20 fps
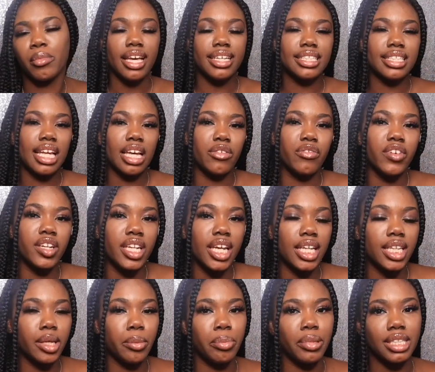It's like
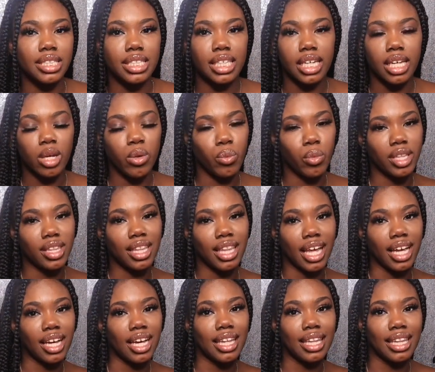vanilla blended in with
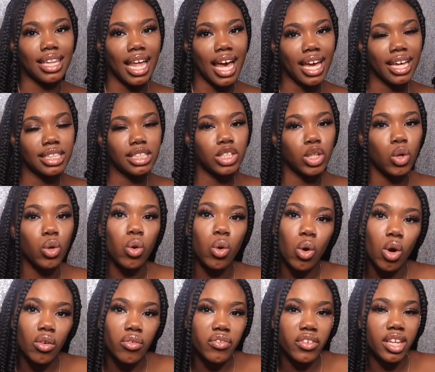like a light
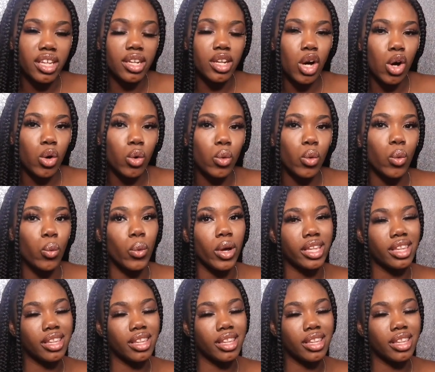coffee note with,